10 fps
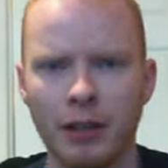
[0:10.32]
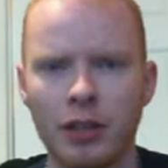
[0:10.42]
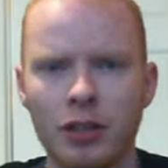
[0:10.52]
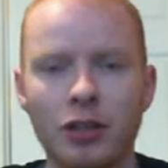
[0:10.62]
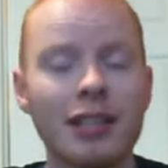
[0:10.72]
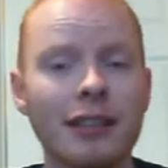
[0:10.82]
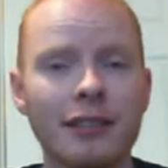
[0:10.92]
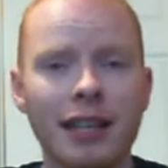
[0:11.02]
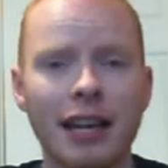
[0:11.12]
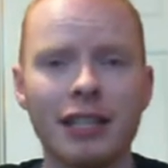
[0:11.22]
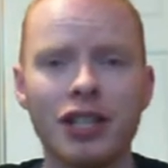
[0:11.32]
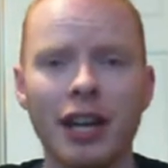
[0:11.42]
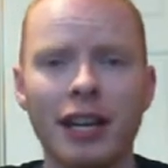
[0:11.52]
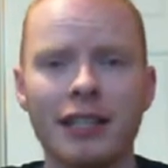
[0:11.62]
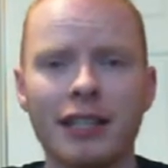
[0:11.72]
So the Tales of the Ketty Jay
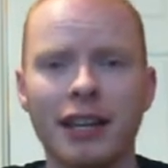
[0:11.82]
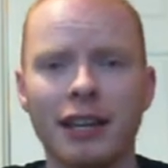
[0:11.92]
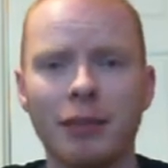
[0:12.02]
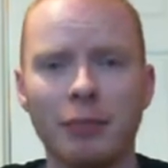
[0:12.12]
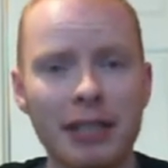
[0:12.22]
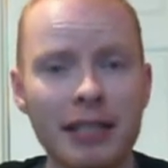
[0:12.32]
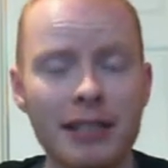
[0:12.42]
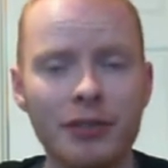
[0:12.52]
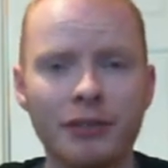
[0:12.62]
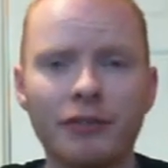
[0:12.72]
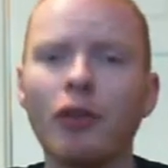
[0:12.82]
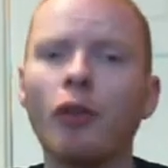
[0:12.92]
is a completed series of 4